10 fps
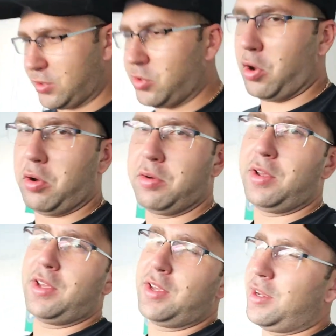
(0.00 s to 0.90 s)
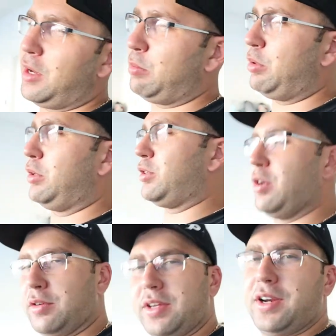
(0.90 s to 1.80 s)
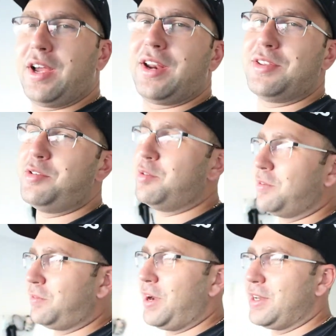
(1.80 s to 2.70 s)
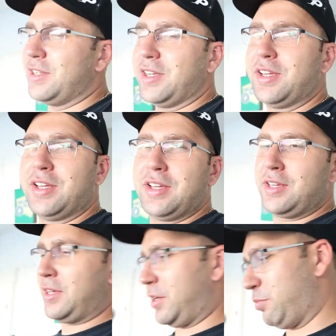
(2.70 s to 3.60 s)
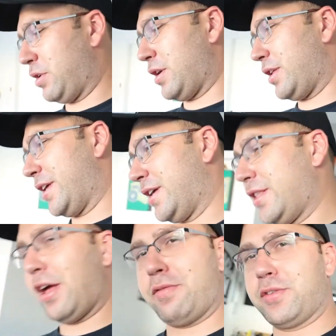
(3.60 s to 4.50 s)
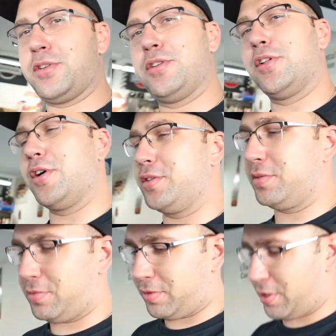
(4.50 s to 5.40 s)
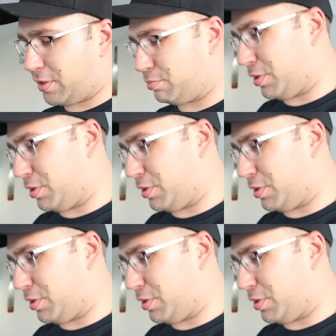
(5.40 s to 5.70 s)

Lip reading: so I'm pretty stoked that I got a new one finally. But not for too long. We'll get some